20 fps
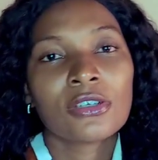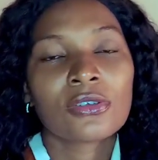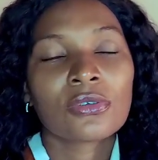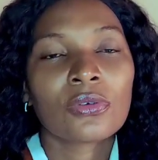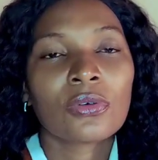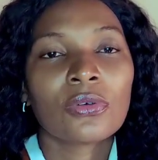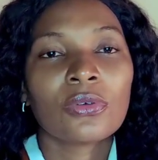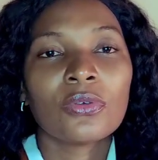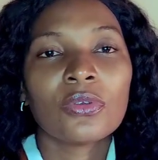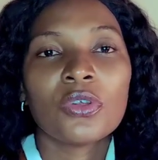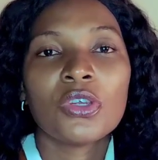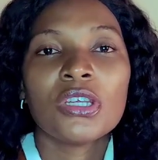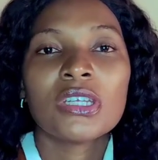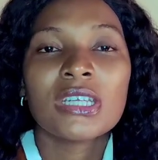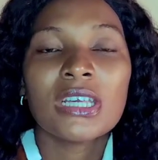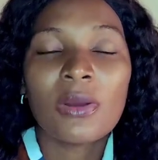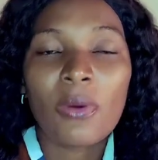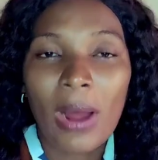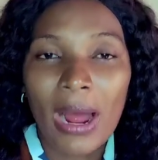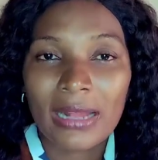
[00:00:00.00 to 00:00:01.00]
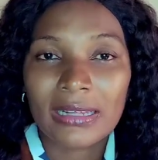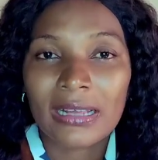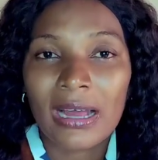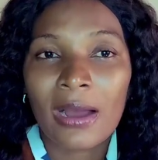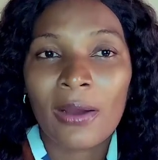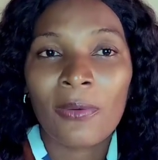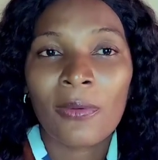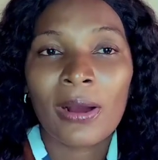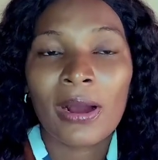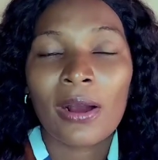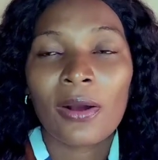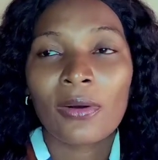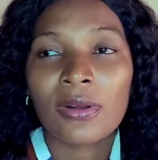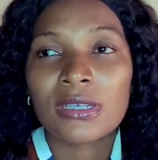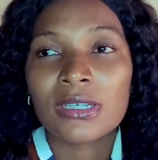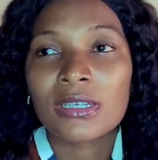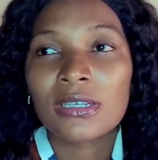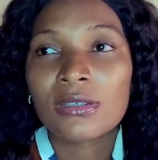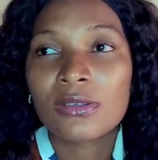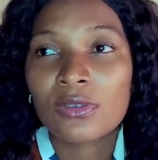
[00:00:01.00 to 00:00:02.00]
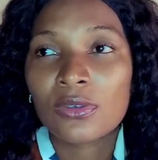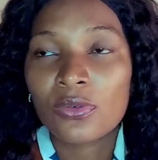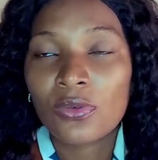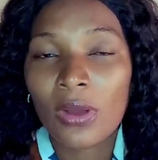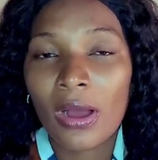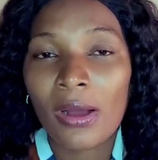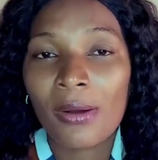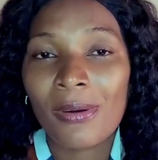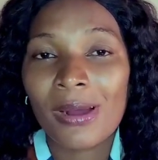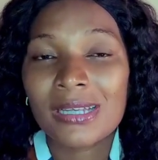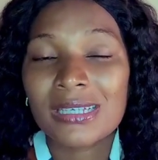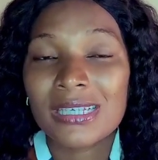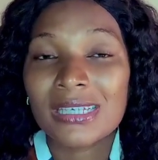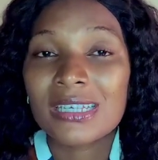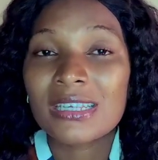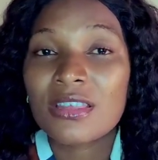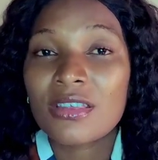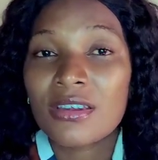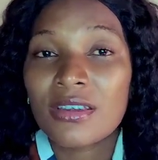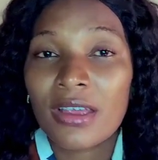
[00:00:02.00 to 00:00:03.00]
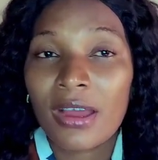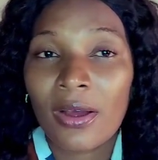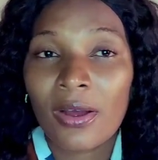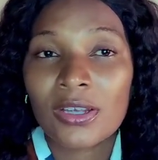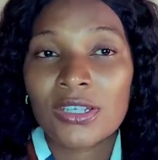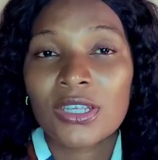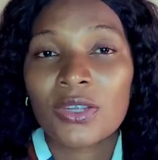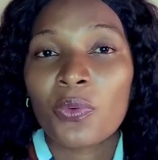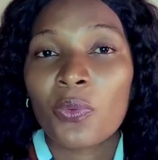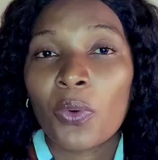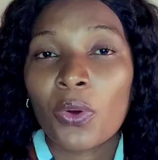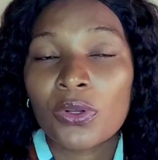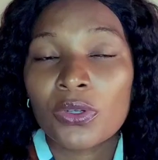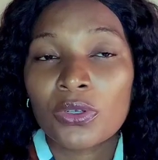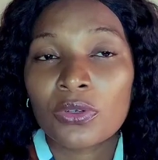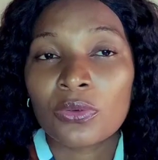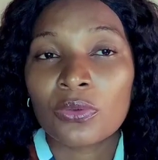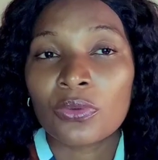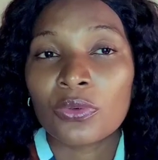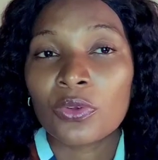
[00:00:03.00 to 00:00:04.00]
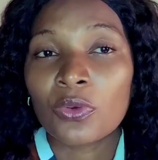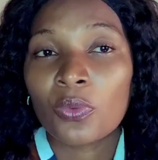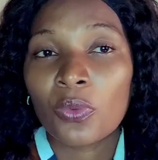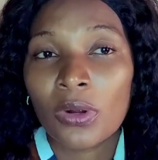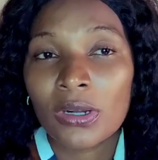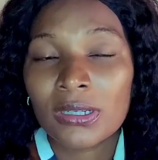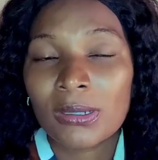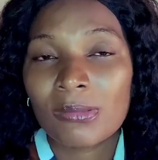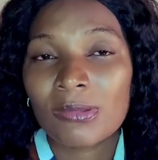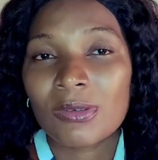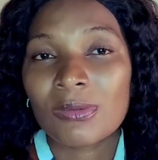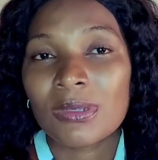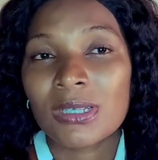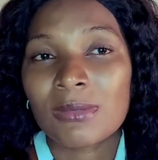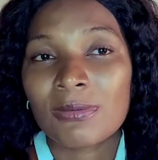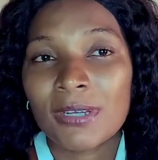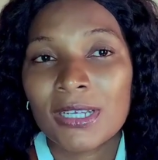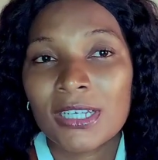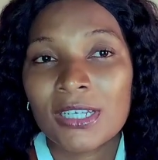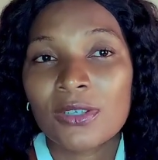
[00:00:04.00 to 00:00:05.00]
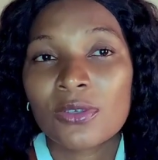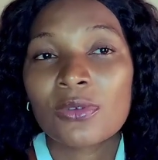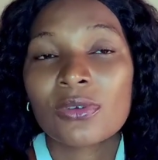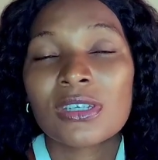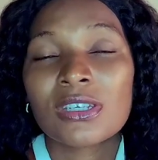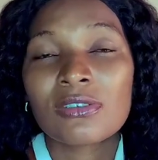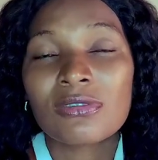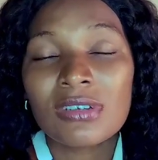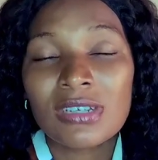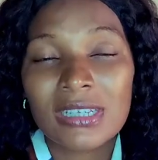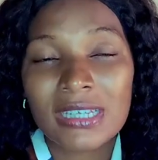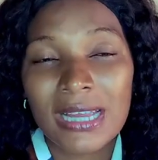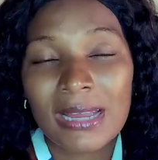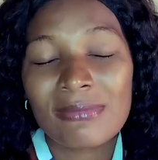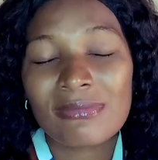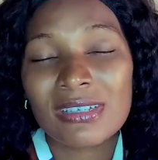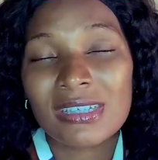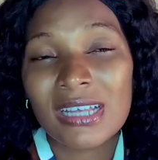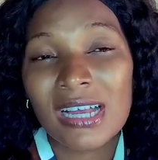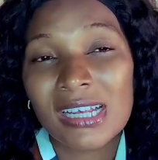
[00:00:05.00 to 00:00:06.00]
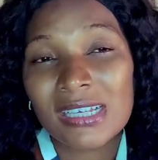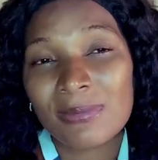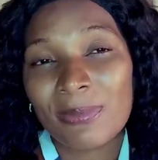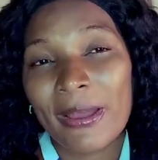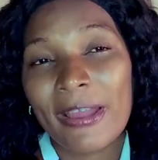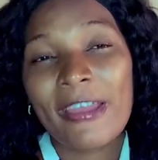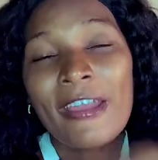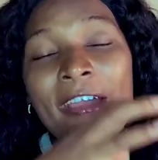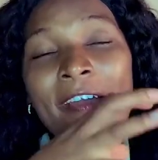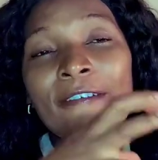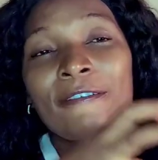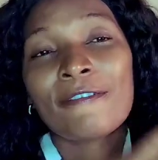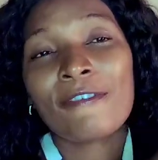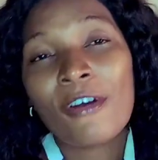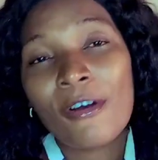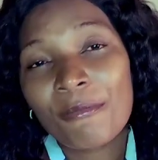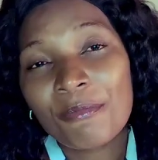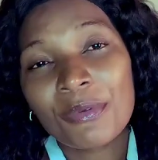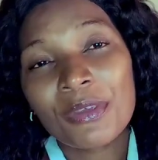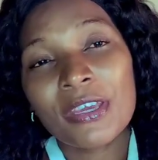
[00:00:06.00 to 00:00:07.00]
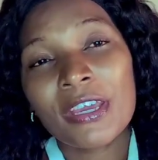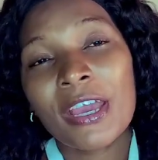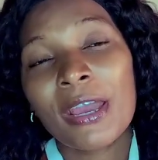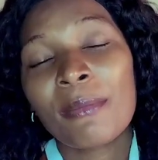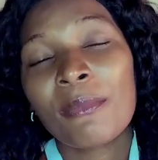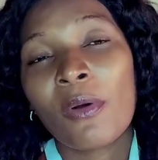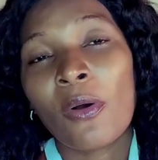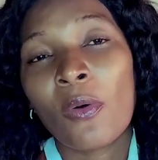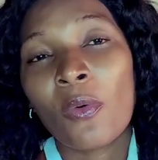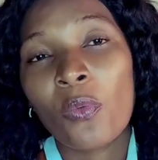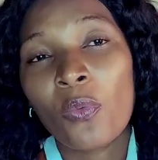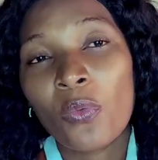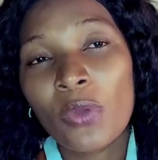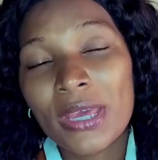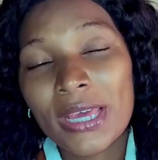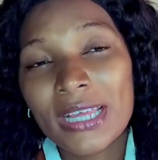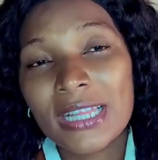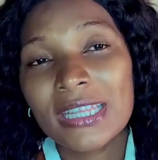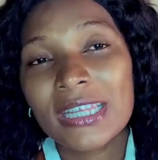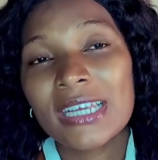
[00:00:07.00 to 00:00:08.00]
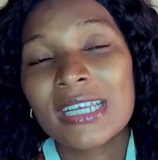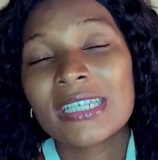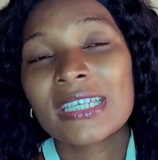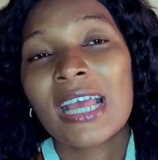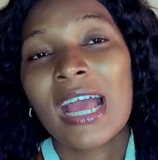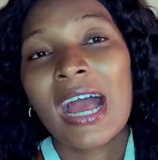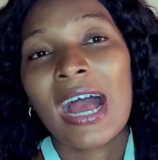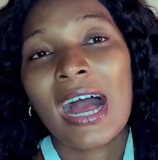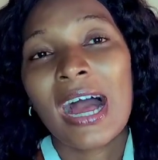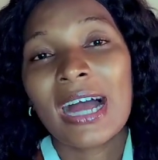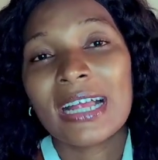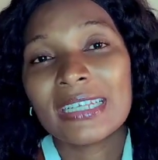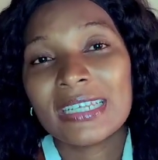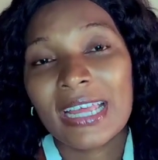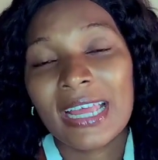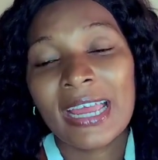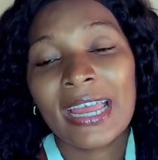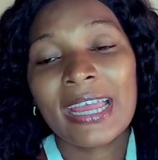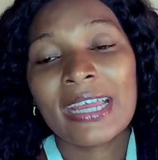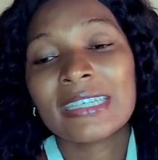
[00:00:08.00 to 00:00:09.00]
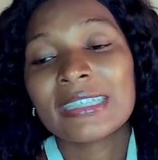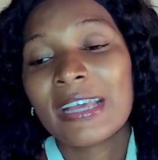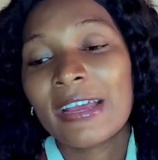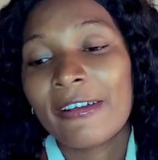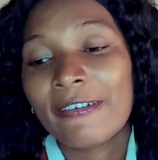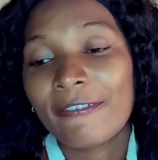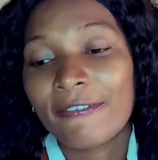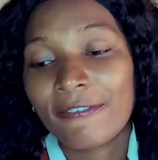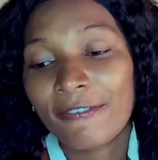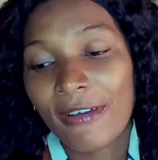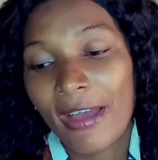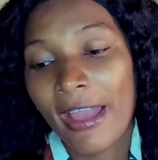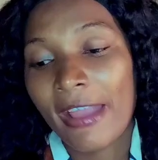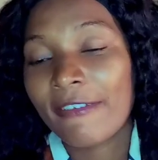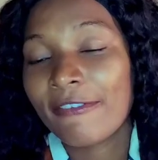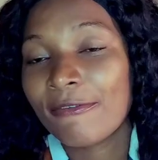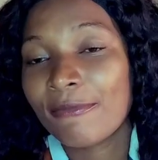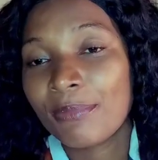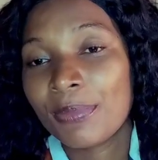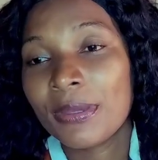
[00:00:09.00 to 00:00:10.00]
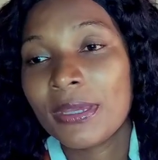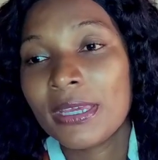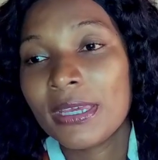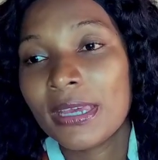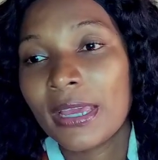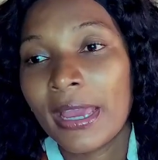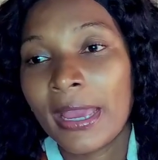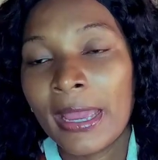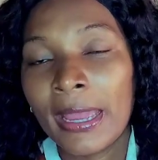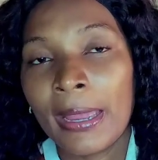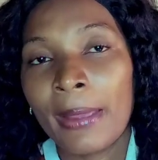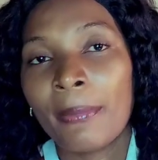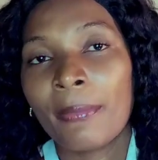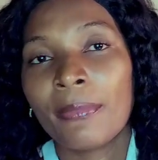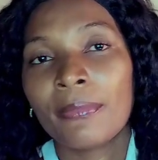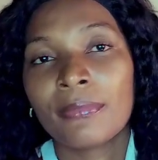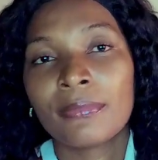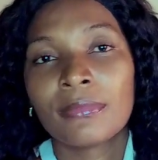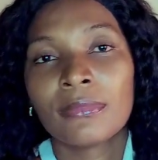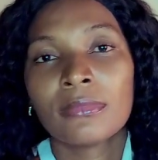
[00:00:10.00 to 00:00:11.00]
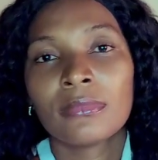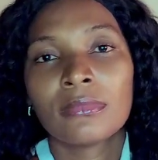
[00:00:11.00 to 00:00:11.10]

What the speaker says: So is it an hour, or is it 2 hours? Is it 3 hours you want them to be spending? So screen time starts by 4 p.m. on weekdays and end 5 p.m.